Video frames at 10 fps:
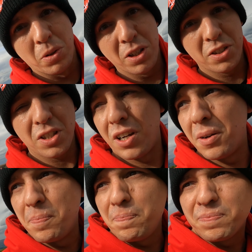guys,
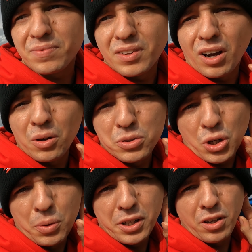I was
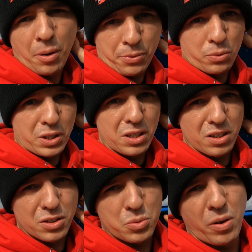going up through the
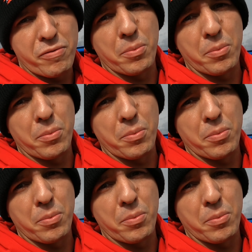gears, went